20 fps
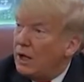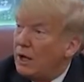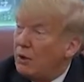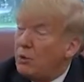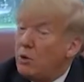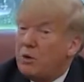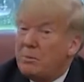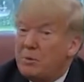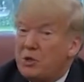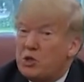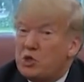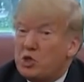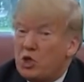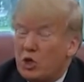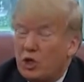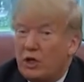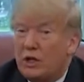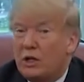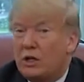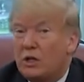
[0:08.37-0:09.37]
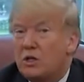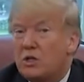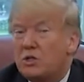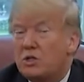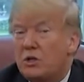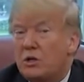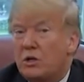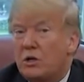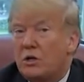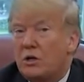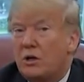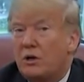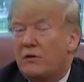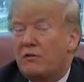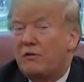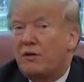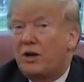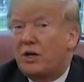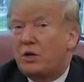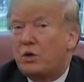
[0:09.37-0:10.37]
I would be certainly concerned. in
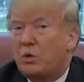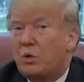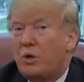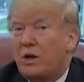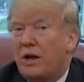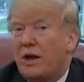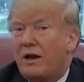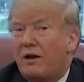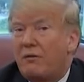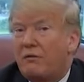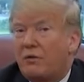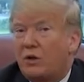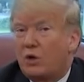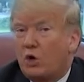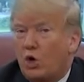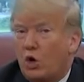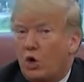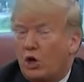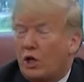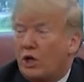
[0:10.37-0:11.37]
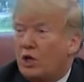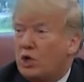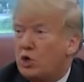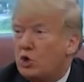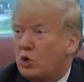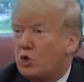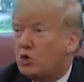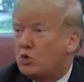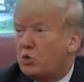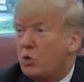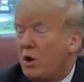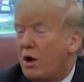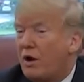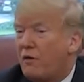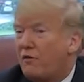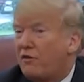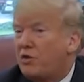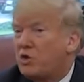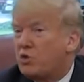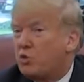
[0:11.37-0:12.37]
fact, we have a call in to his
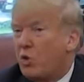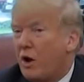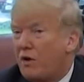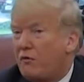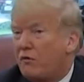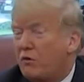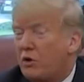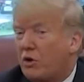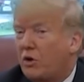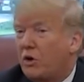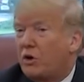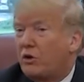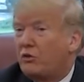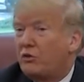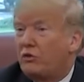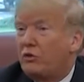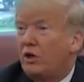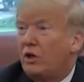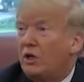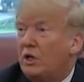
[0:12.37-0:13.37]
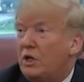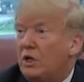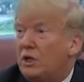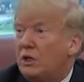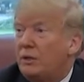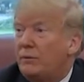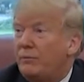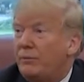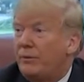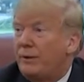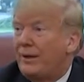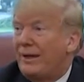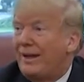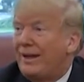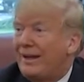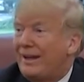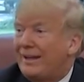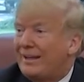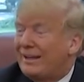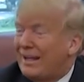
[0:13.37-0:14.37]
wife. His wife wrote us
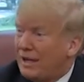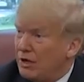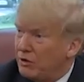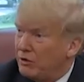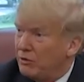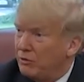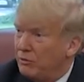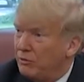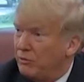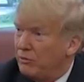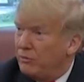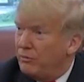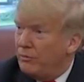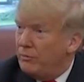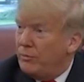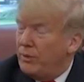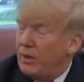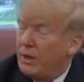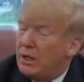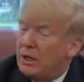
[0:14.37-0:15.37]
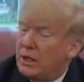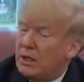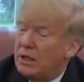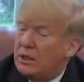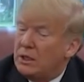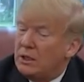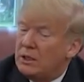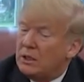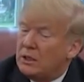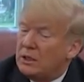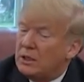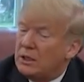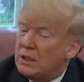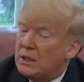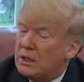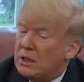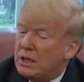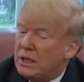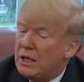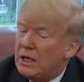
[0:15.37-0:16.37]
a letter uh,
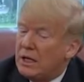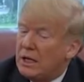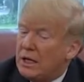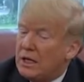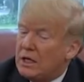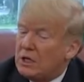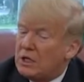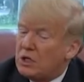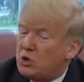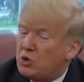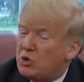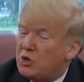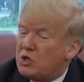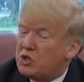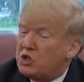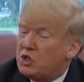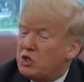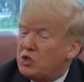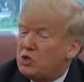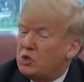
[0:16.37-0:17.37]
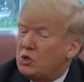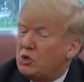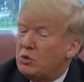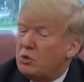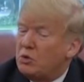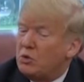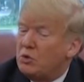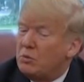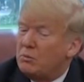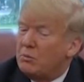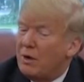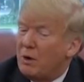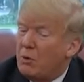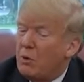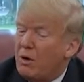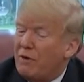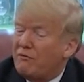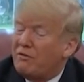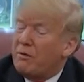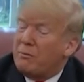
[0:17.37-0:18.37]
and addressed it to my
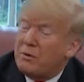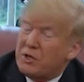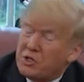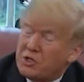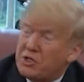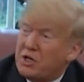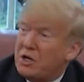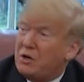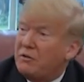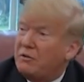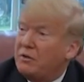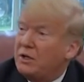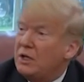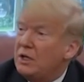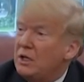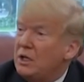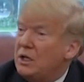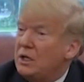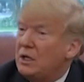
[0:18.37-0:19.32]
wife and myself.